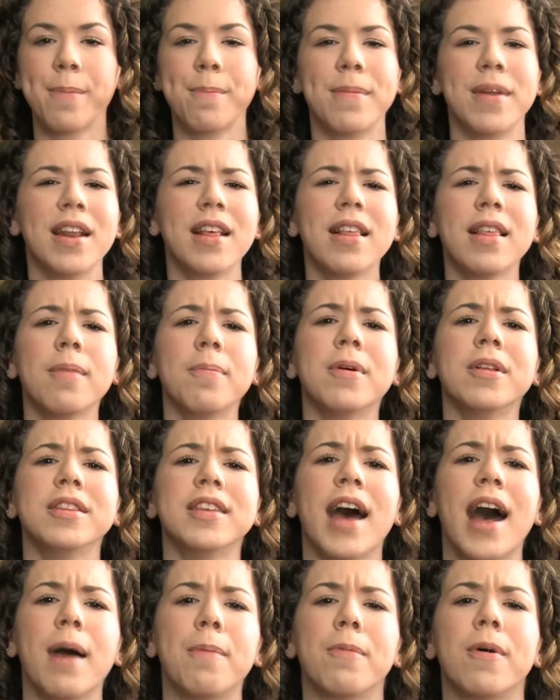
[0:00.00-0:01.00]
Municipal
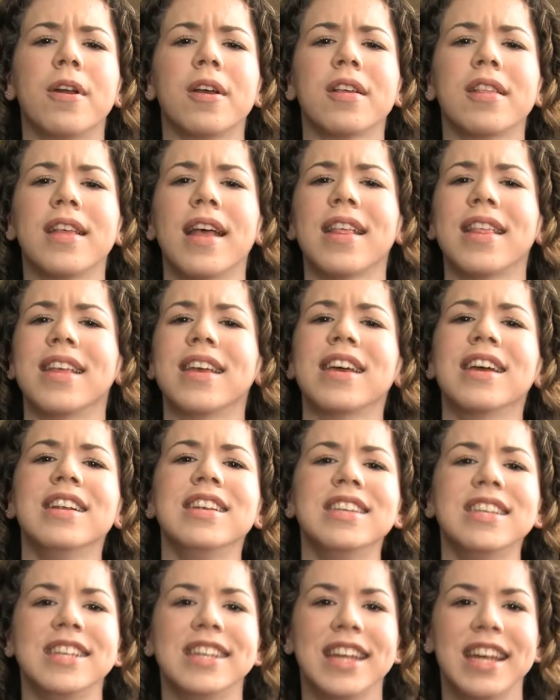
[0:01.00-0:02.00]
tap water is tested
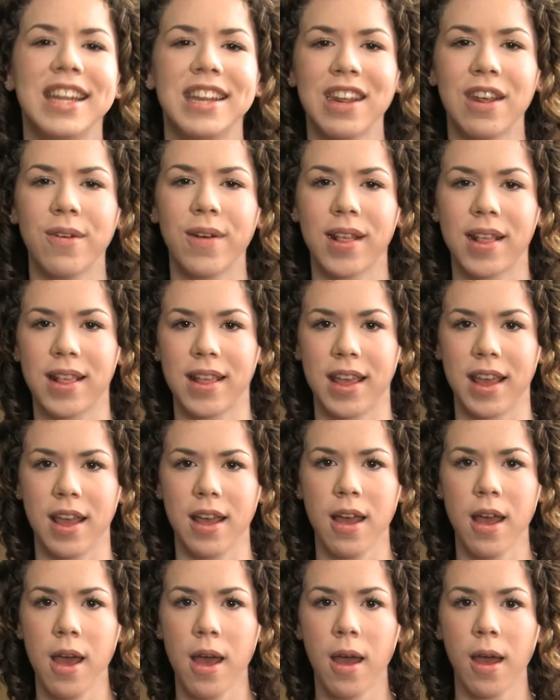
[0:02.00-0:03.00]
continuously,